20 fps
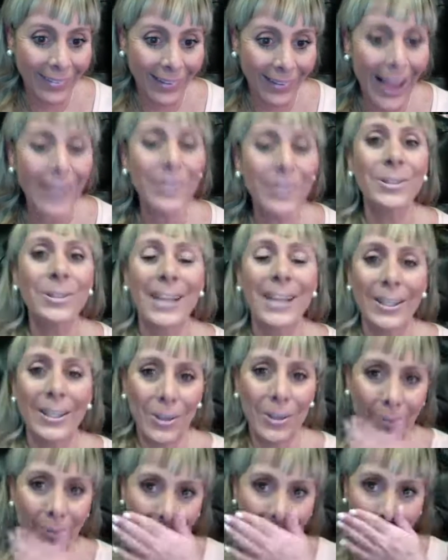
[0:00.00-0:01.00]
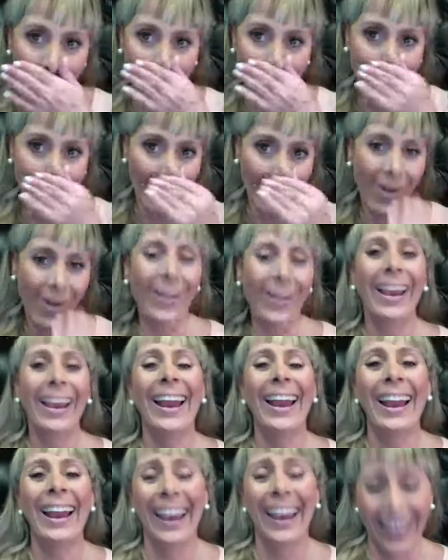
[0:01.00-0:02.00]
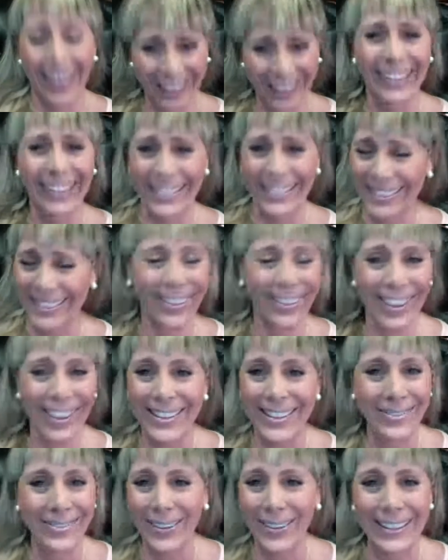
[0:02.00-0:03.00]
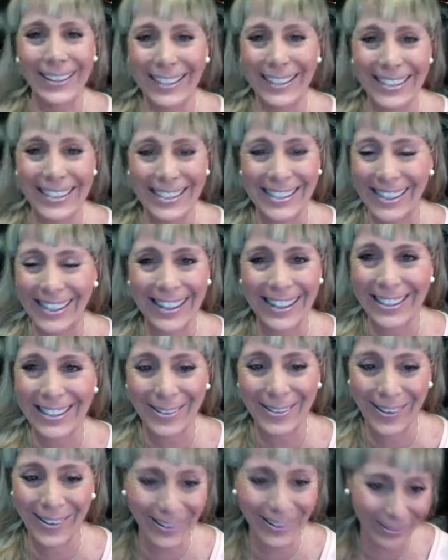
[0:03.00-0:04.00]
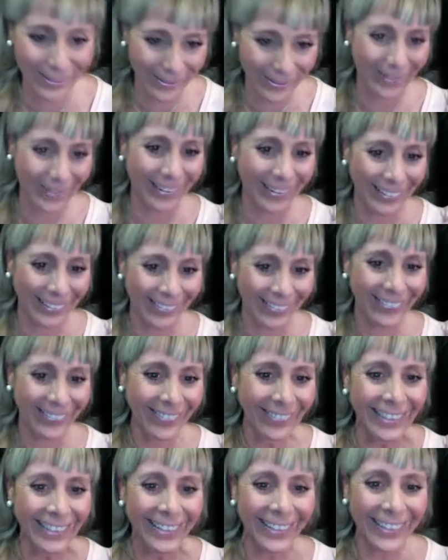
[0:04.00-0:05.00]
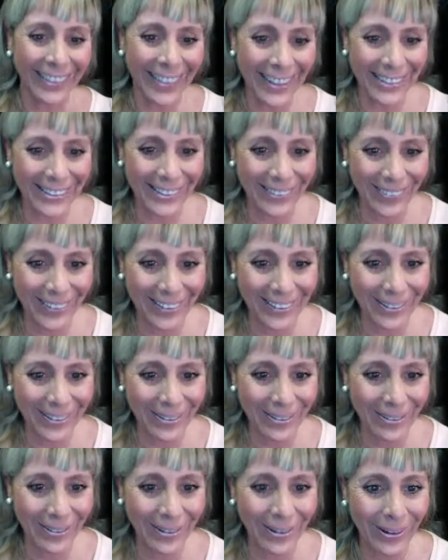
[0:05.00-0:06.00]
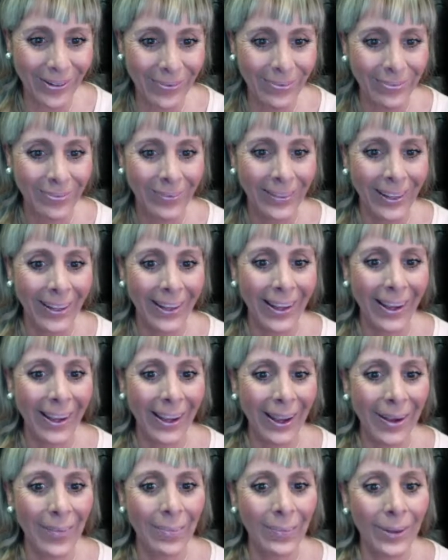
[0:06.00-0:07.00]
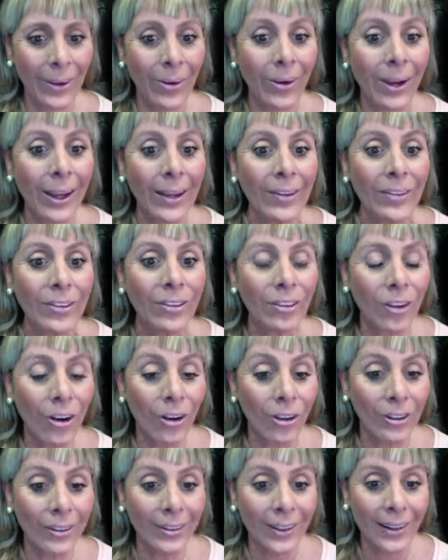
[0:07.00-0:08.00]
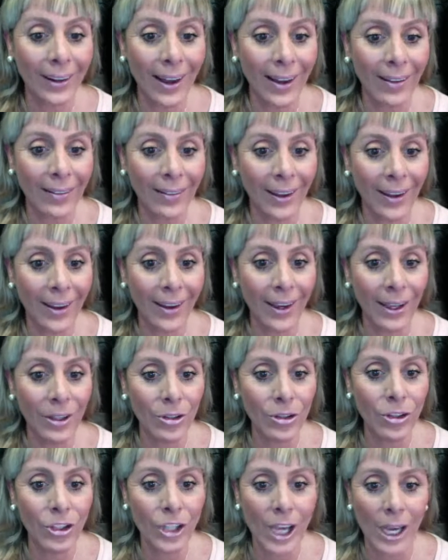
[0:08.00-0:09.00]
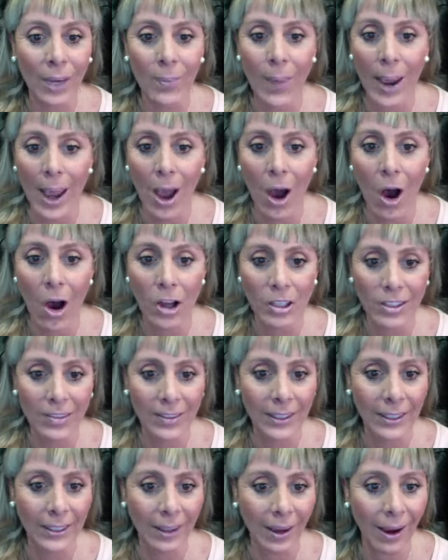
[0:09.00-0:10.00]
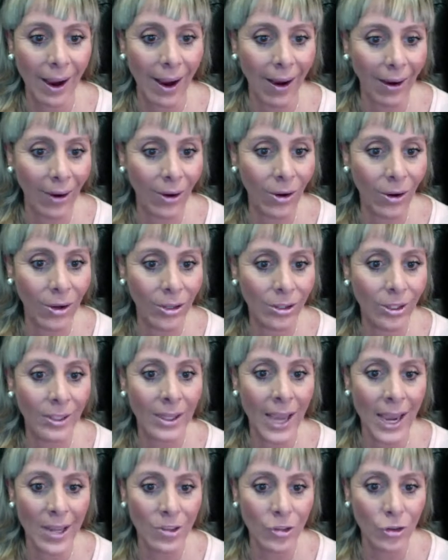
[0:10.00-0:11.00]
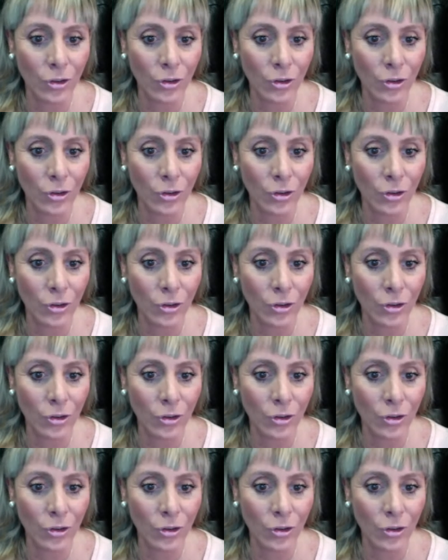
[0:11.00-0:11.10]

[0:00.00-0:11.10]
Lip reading: You say too much. Okay, so that's fantastic. That's wonderful. That's wonderful. Okay, so Tina is saying, can you check my husband, Carlos? Yes,